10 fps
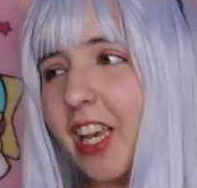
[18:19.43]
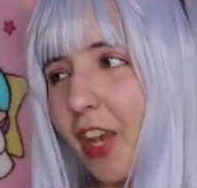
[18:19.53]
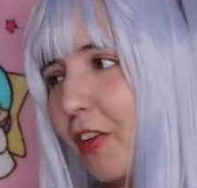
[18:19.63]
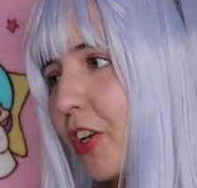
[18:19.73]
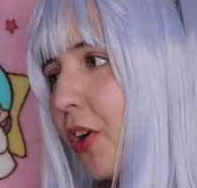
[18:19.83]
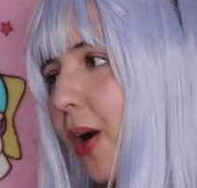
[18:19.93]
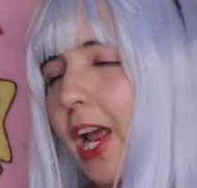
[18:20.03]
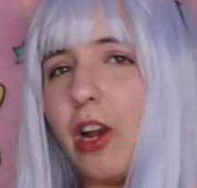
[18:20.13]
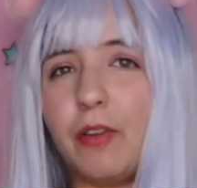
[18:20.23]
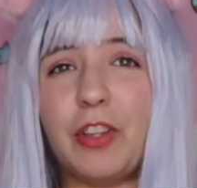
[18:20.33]
Even though
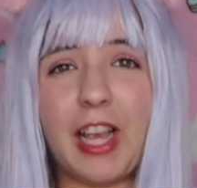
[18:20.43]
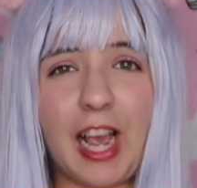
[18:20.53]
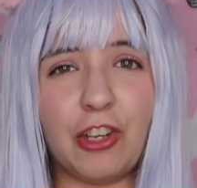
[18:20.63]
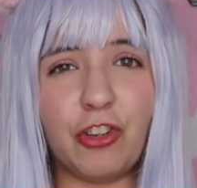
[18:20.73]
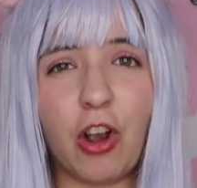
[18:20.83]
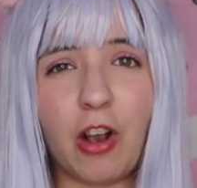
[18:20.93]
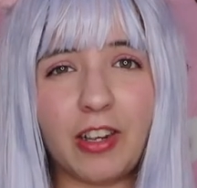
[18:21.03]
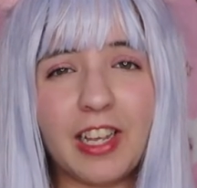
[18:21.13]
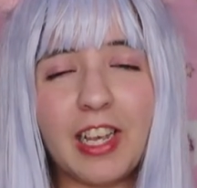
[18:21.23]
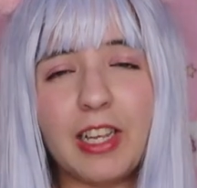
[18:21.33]
I love the
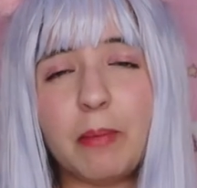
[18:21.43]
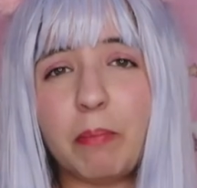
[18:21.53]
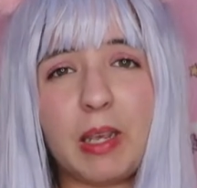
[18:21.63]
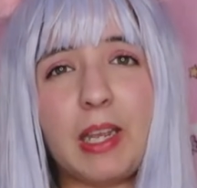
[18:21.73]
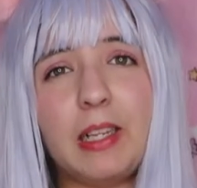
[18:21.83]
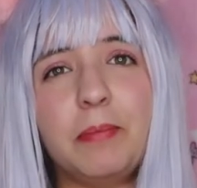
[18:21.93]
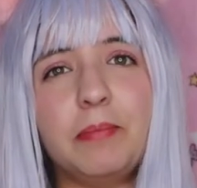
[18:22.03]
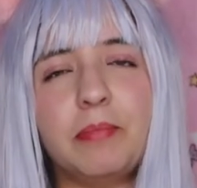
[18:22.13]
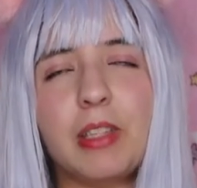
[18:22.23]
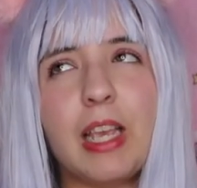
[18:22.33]
hedgehog
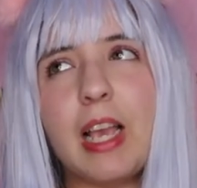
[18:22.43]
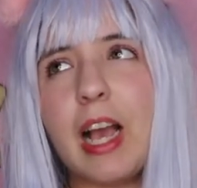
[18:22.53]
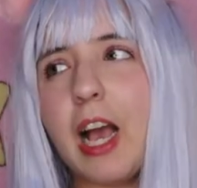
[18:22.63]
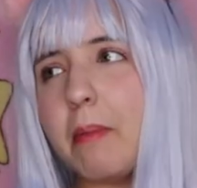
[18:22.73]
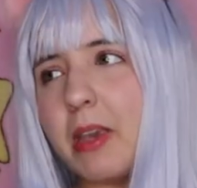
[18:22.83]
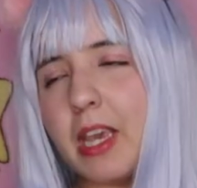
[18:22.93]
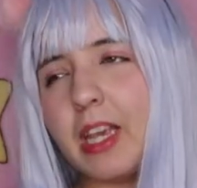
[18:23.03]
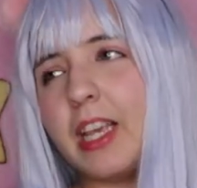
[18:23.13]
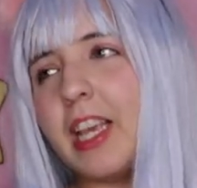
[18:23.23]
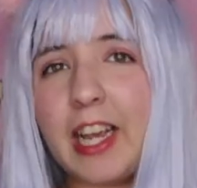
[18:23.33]
pin, I
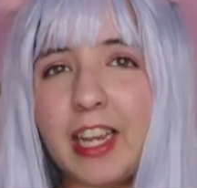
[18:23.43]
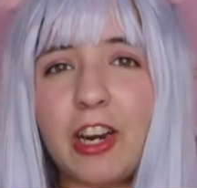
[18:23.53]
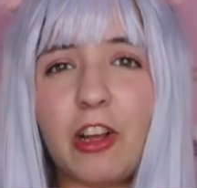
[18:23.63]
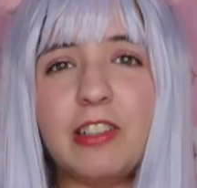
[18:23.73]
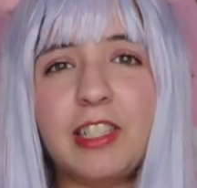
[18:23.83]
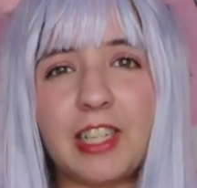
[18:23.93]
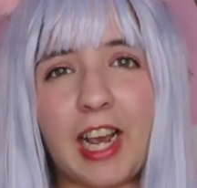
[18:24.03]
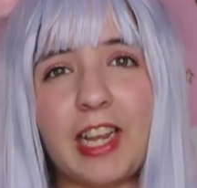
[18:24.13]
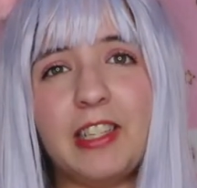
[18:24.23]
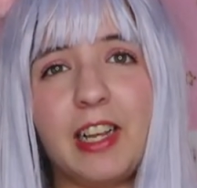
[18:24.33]
mean, I cannot
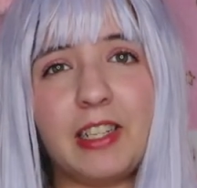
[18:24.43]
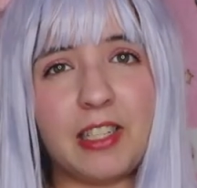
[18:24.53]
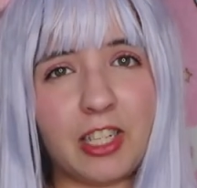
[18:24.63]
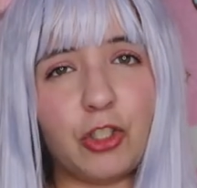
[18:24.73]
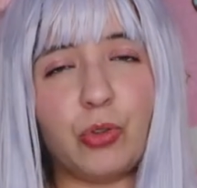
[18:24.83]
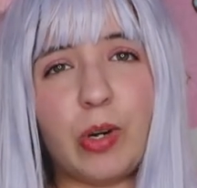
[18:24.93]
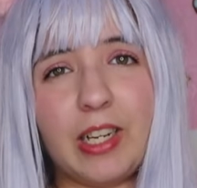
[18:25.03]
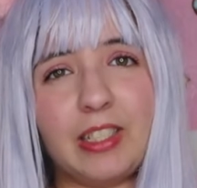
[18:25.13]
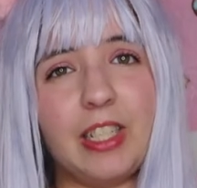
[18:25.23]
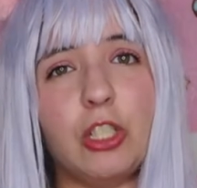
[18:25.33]
deny that this
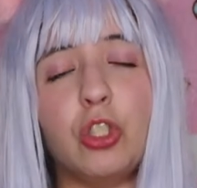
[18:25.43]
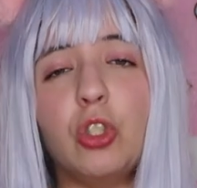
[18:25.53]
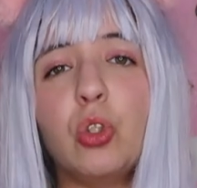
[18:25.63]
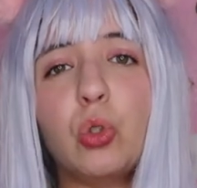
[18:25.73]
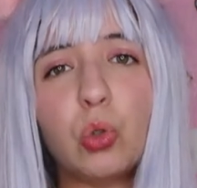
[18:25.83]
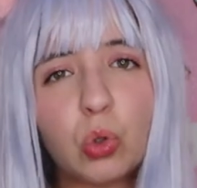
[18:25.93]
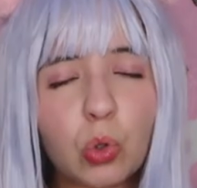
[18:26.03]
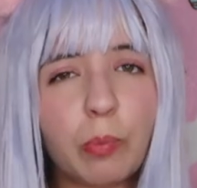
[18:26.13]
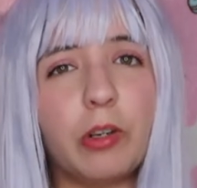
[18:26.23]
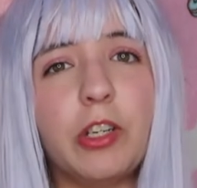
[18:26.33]
dress is
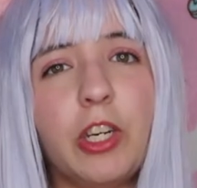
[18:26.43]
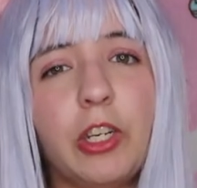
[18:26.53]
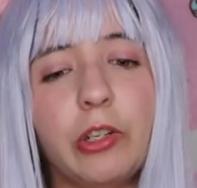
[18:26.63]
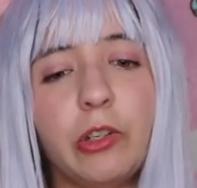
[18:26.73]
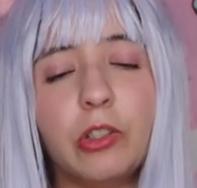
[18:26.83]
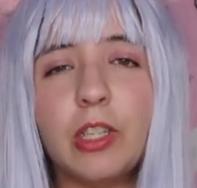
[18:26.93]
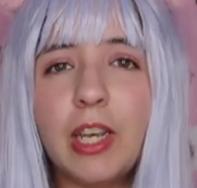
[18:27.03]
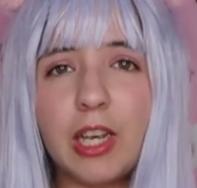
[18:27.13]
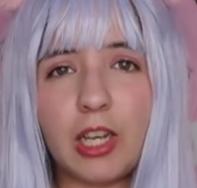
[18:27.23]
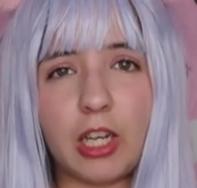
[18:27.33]
super cute.
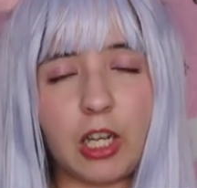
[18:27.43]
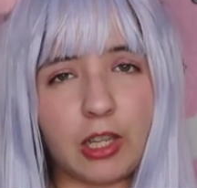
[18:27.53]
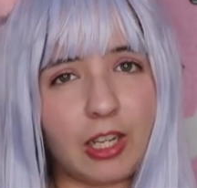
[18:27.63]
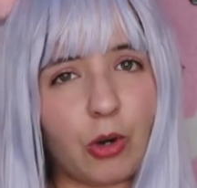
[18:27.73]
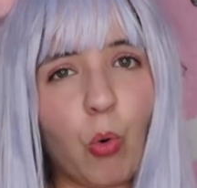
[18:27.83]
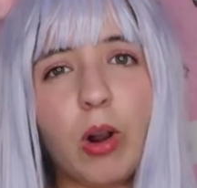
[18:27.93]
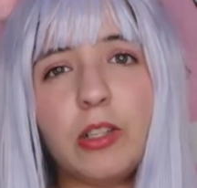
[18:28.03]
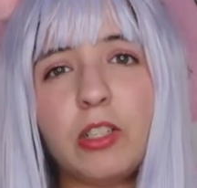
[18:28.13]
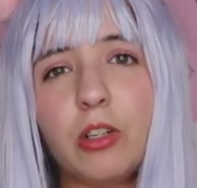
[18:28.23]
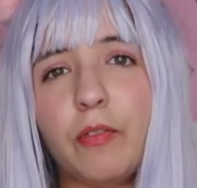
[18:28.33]
The
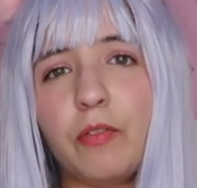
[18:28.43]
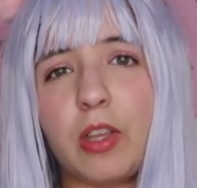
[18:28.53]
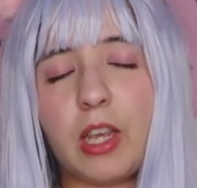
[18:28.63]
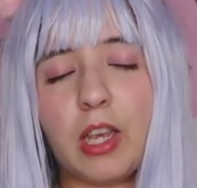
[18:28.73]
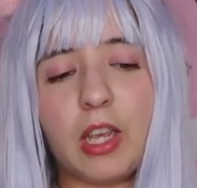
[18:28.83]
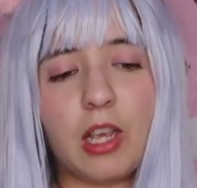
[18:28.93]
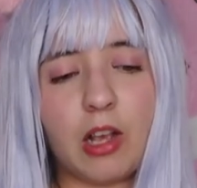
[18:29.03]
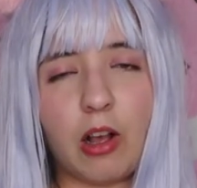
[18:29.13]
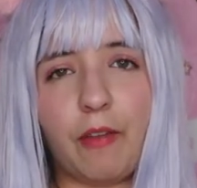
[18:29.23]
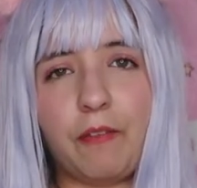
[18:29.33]
quality of
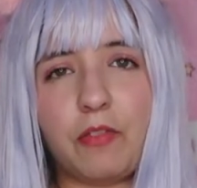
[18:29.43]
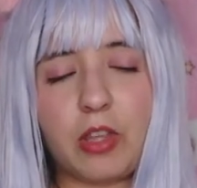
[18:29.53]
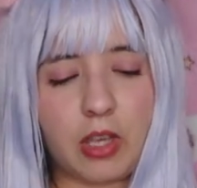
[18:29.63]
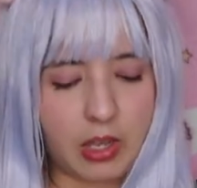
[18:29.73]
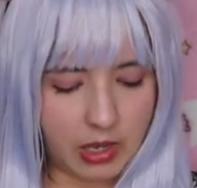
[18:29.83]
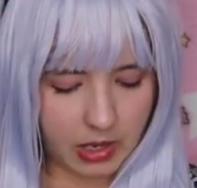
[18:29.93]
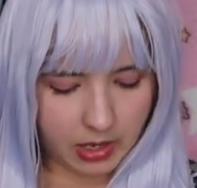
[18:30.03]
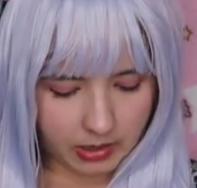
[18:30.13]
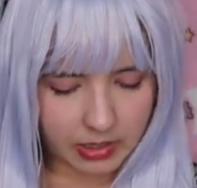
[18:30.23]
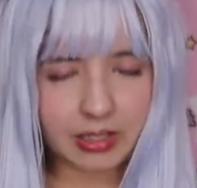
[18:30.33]

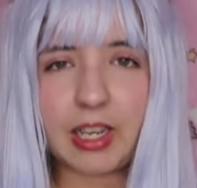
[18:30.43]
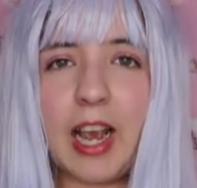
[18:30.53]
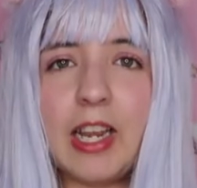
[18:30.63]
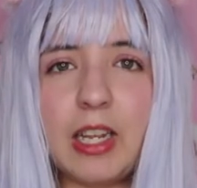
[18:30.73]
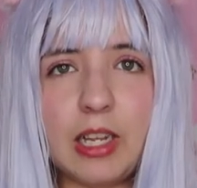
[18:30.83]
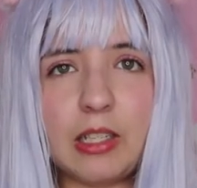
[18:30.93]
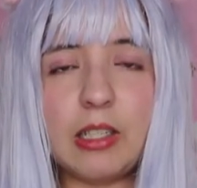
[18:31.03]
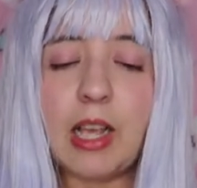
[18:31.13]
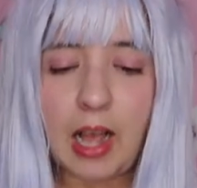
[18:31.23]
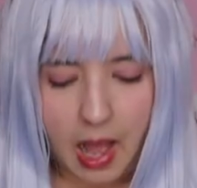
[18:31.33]
the design
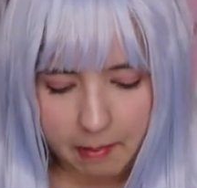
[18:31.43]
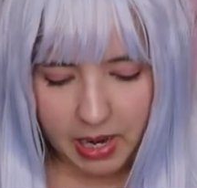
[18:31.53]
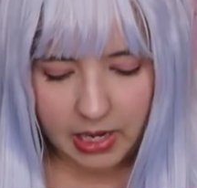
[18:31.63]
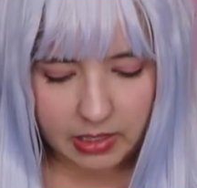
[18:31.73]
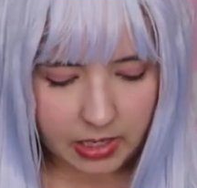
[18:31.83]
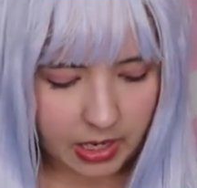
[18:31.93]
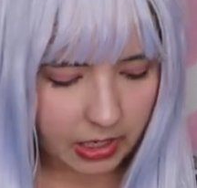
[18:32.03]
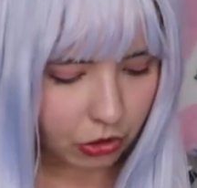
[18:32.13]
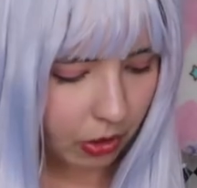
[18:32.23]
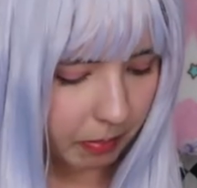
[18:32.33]
is amazing.
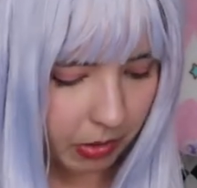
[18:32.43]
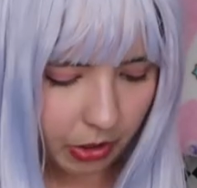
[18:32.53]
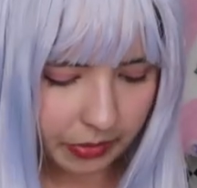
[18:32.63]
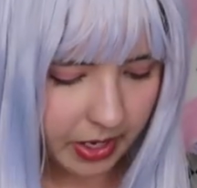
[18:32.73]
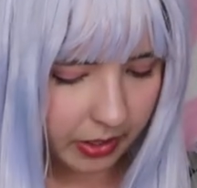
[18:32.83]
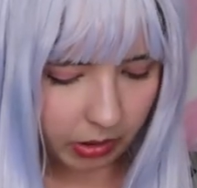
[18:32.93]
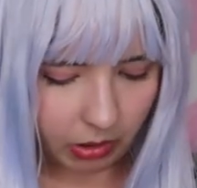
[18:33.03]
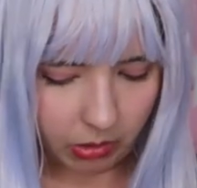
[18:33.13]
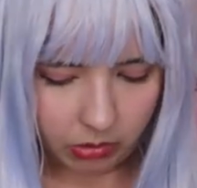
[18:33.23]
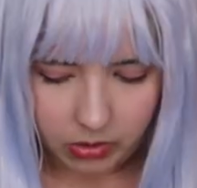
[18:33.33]
It's not blurry at
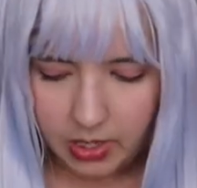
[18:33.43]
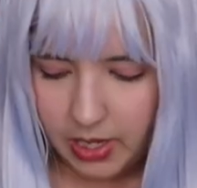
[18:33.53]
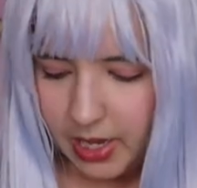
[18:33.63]
all.